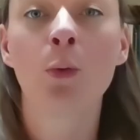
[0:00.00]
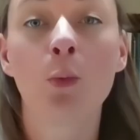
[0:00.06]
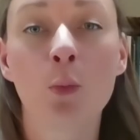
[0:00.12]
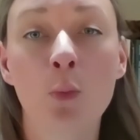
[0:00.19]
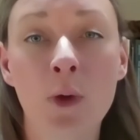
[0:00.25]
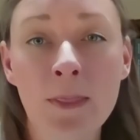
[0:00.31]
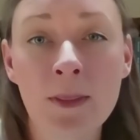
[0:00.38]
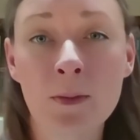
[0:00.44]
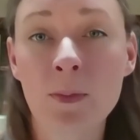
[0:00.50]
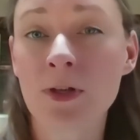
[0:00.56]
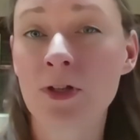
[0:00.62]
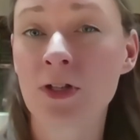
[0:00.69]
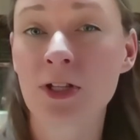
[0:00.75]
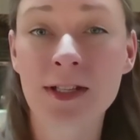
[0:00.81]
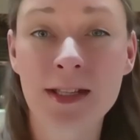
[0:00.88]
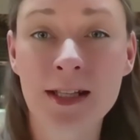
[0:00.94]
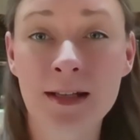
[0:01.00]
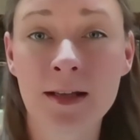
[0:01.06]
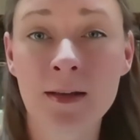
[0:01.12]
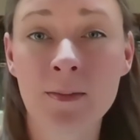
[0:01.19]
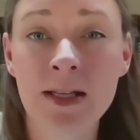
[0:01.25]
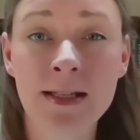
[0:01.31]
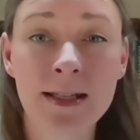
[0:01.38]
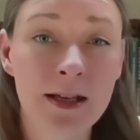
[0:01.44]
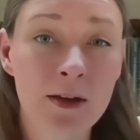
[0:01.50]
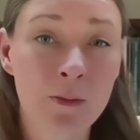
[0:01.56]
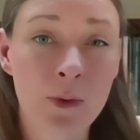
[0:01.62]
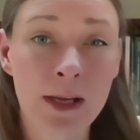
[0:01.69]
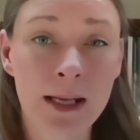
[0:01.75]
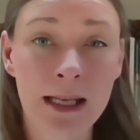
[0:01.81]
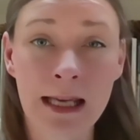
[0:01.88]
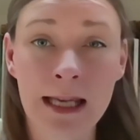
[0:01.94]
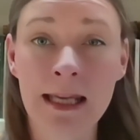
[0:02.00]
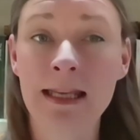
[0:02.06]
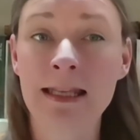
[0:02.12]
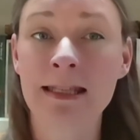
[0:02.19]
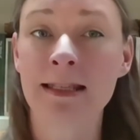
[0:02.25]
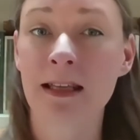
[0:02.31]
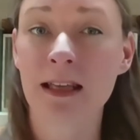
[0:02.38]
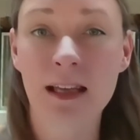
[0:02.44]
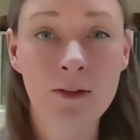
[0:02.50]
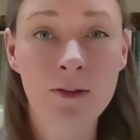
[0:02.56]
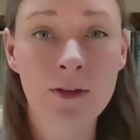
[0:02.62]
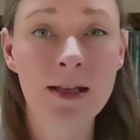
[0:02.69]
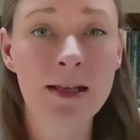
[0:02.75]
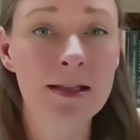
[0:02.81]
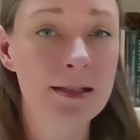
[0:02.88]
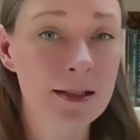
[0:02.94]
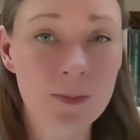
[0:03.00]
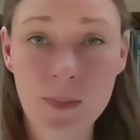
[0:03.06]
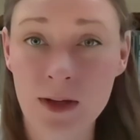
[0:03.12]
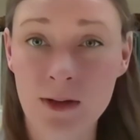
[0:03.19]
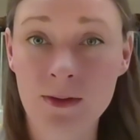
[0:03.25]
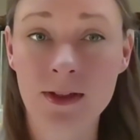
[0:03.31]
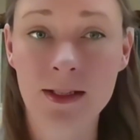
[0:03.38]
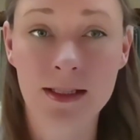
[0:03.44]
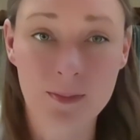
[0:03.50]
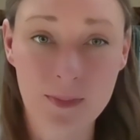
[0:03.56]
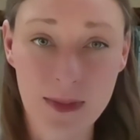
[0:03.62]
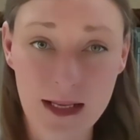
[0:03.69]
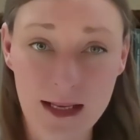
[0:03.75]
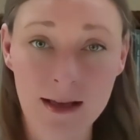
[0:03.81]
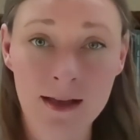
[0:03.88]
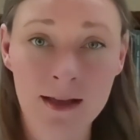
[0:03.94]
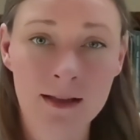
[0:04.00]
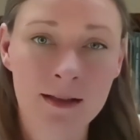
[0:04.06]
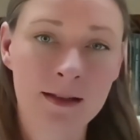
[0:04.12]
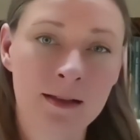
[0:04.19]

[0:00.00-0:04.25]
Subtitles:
One that pushes the limits of what light is even supposed to be.